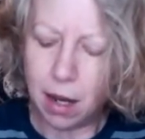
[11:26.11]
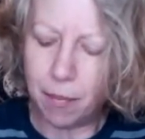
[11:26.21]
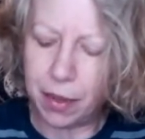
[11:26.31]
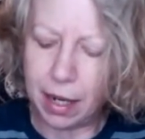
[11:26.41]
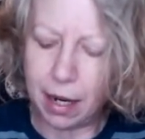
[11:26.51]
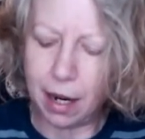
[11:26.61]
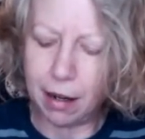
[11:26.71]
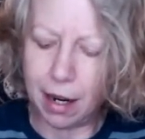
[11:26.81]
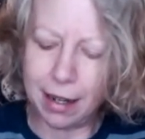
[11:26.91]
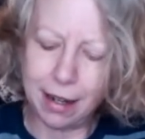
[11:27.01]
then
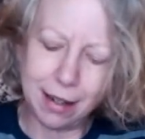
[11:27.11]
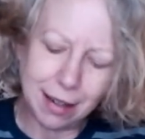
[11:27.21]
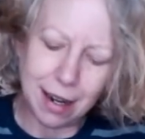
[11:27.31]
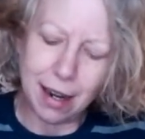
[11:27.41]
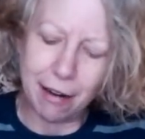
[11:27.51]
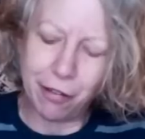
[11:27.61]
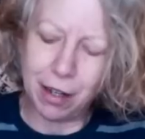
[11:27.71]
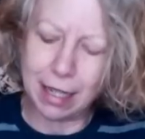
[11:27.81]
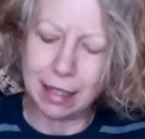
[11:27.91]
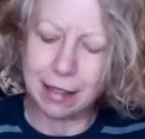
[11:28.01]
I feel
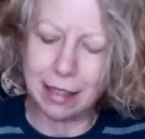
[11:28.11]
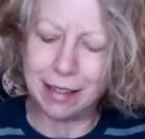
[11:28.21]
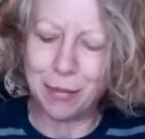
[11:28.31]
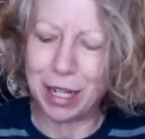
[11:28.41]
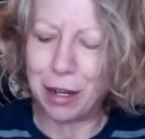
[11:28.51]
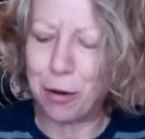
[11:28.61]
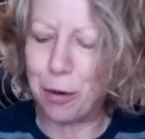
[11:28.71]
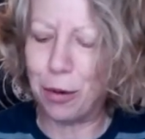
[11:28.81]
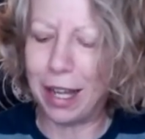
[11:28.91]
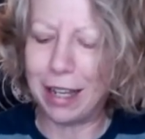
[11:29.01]
like this is somebody
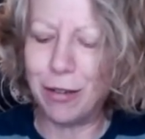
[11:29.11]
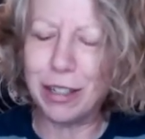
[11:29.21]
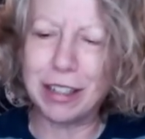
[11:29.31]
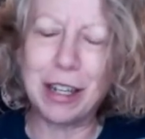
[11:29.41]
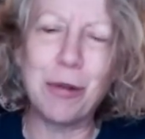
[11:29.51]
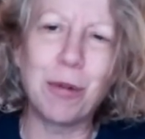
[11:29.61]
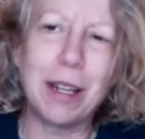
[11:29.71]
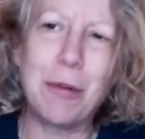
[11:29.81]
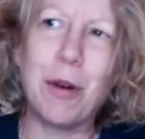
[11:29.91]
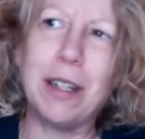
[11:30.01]
who, like, you
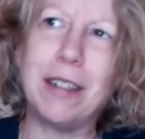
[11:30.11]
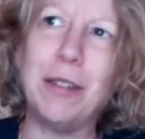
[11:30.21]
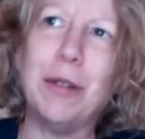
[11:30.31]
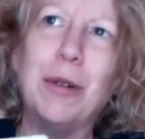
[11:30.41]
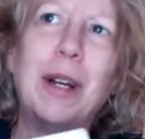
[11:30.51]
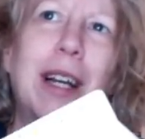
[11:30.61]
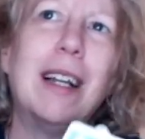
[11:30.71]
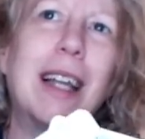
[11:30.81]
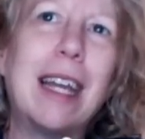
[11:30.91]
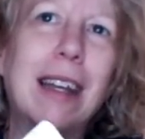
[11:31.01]
really want to,
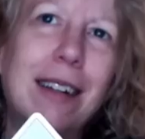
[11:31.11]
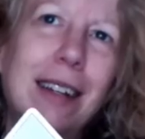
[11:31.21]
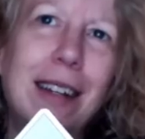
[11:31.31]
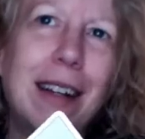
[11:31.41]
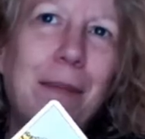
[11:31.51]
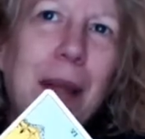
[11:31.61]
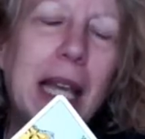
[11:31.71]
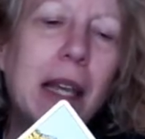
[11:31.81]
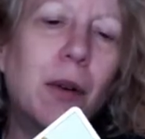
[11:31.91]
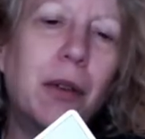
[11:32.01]
like,
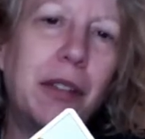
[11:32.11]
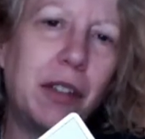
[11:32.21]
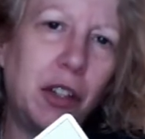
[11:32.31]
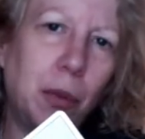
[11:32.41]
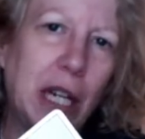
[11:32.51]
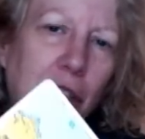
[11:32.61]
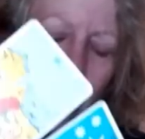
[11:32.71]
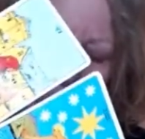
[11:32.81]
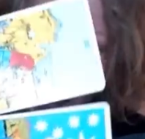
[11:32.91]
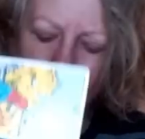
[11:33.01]
heal the
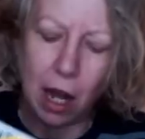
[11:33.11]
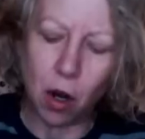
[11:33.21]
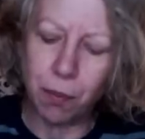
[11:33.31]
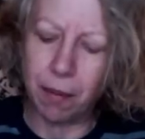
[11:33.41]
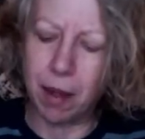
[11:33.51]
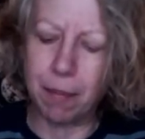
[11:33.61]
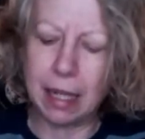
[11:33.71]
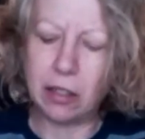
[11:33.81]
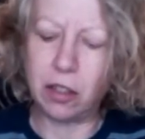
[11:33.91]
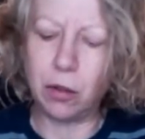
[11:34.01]
situation. You want to help them the
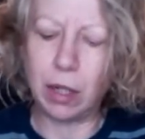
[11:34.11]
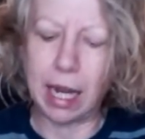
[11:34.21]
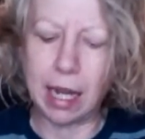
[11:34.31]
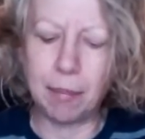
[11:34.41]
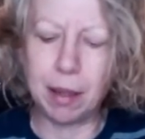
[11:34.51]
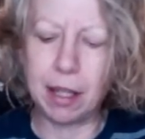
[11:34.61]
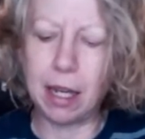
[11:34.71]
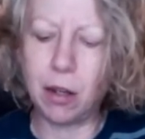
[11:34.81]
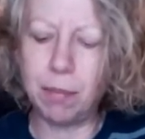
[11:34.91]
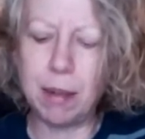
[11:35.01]
best you can, but
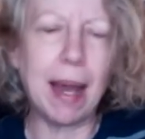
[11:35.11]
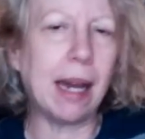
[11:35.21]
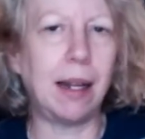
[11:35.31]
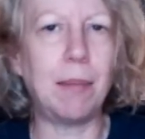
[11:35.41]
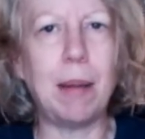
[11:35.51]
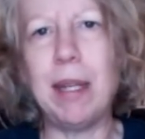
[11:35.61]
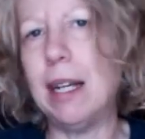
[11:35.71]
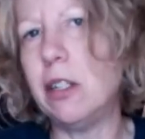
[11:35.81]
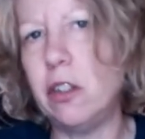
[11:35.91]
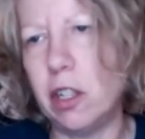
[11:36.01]
they could be battling maybe
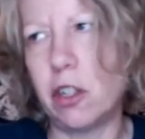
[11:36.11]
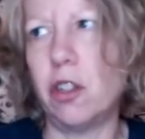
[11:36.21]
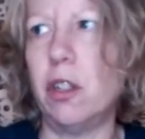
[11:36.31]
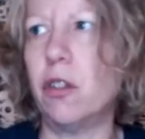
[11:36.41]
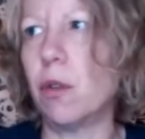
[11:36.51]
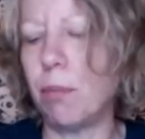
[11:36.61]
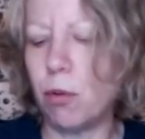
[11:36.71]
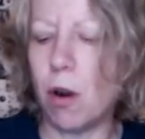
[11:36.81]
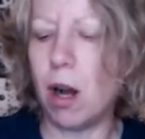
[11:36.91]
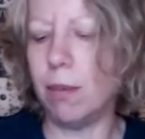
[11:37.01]
addictions or
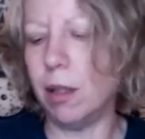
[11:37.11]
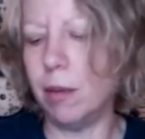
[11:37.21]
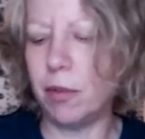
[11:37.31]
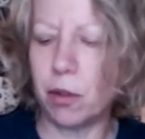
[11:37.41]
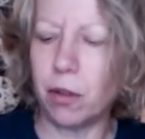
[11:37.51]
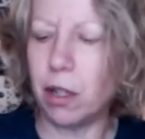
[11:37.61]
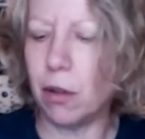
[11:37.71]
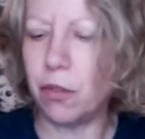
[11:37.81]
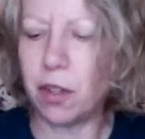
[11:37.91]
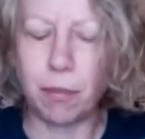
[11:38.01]
problems or, you
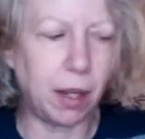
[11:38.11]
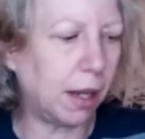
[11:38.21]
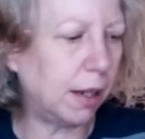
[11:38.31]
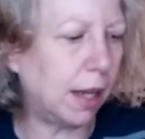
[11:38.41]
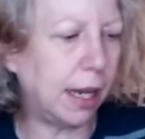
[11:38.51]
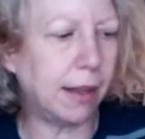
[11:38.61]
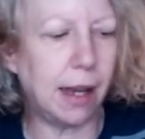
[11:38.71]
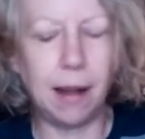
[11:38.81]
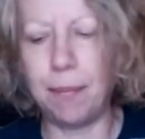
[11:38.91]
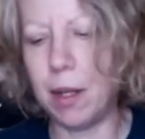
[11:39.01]
know, something like
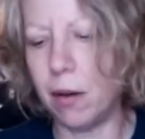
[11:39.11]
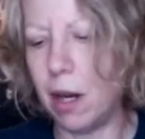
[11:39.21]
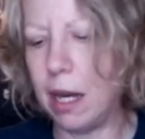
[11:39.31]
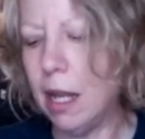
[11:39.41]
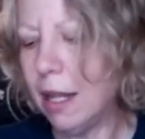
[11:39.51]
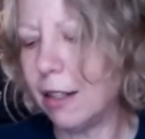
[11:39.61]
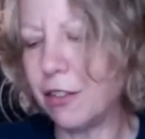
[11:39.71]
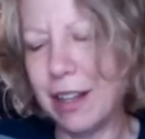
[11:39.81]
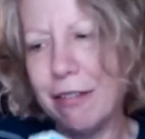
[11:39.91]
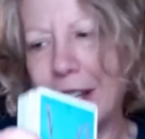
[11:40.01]
that. All right.
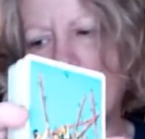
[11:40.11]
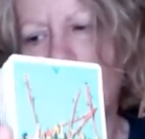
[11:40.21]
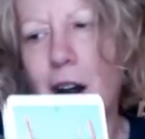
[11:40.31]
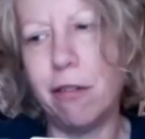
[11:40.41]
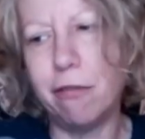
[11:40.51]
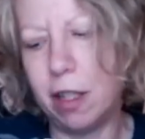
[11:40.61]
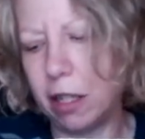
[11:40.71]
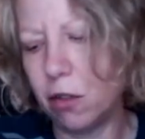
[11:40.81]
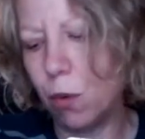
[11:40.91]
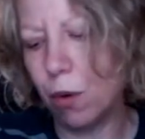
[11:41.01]
There's definitely
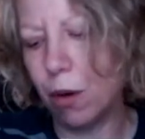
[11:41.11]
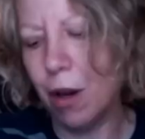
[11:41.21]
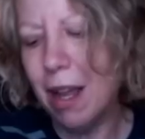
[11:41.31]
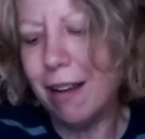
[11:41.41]
conflict or